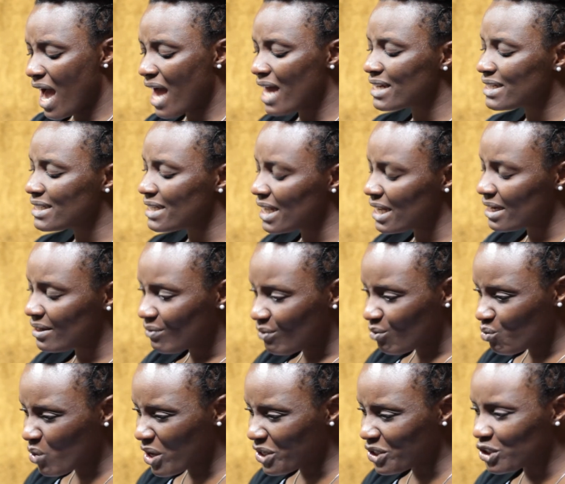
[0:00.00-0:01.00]
And then
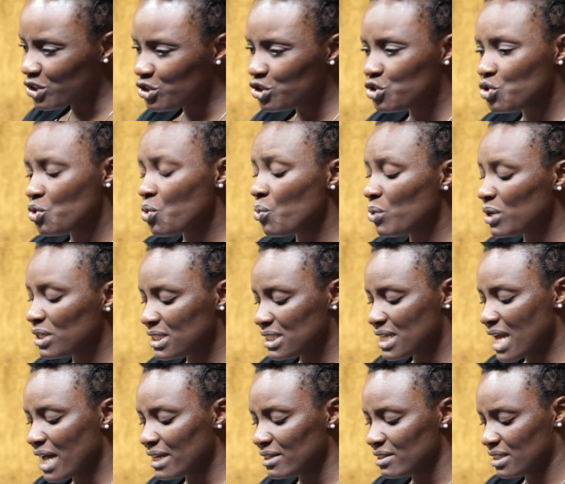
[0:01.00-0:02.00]
when you do it
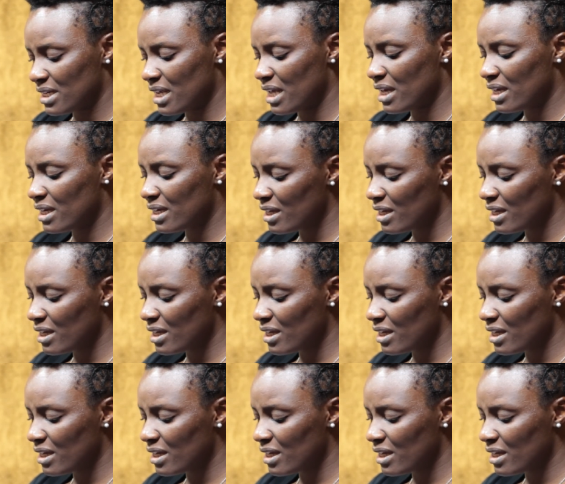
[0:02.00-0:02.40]
that day,